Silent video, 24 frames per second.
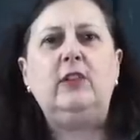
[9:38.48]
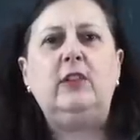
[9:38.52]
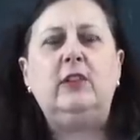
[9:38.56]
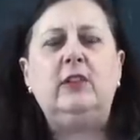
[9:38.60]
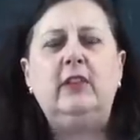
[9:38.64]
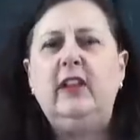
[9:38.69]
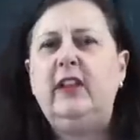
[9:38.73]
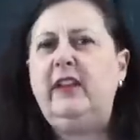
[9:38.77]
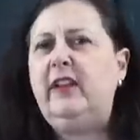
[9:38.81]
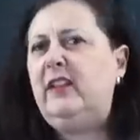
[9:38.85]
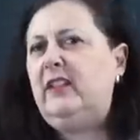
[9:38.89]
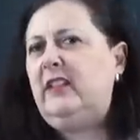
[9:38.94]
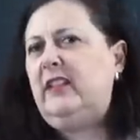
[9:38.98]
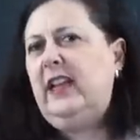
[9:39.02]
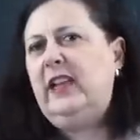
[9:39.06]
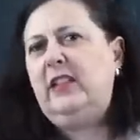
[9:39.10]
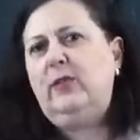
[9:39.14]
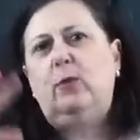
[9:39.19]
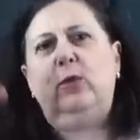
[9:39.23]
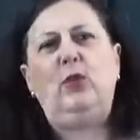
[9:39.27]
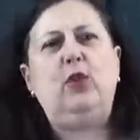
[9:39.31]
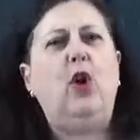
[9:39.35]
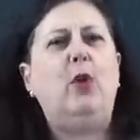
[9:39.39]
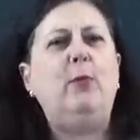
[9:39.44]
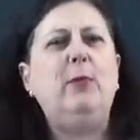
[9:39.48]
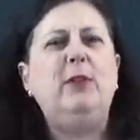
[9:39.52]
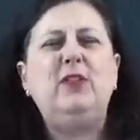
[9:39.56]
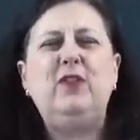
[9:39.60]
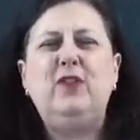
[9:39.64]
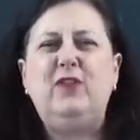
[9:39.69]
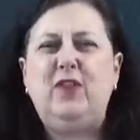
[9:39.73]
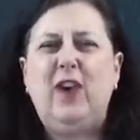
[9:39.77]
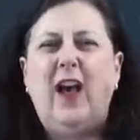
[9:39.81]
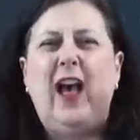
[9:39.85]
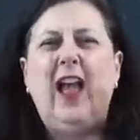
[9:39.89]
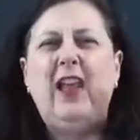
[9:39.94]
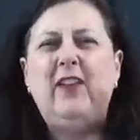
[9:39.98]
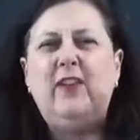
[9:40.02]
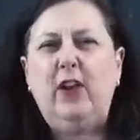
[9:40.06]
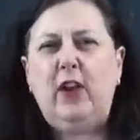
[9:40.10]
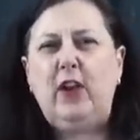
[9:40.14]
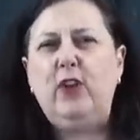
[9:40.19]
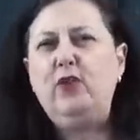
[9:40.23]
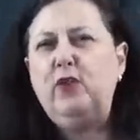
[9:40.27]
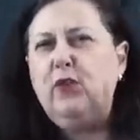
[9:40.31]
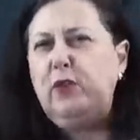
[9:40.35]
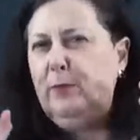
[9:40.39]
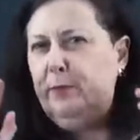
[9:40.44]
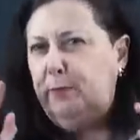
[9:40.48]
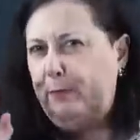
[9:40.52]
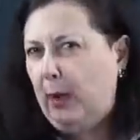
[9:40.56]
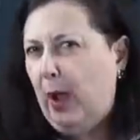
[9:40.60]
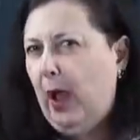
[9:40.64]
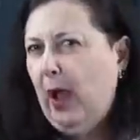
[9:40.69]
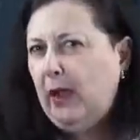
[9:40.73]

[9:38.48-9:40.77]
They're going to say it's worth almost $500.